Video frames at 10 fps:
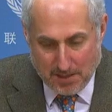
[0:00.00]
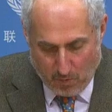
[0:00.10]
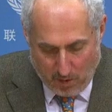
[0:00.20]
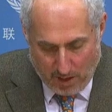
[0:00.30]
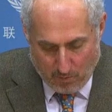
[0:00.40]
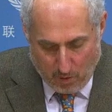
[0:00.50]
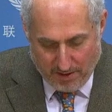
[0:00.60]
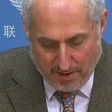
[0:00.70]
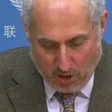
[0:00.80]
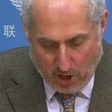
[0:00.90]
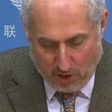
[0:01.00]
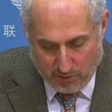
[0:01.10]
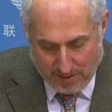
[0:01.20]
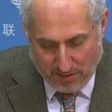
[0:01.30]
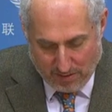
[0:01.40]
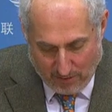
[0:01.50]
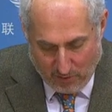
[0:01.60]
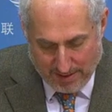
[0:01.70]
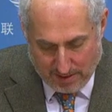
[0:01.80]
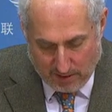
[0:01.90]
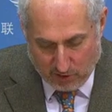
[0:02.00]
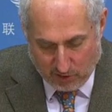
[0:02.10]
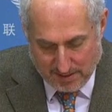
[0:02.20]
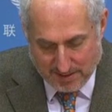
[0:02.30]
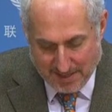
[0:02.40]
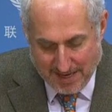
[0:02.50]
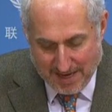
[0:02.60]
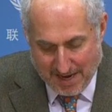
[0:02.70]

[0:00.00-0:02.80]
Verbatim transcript: Meanwhile, more than 130 countries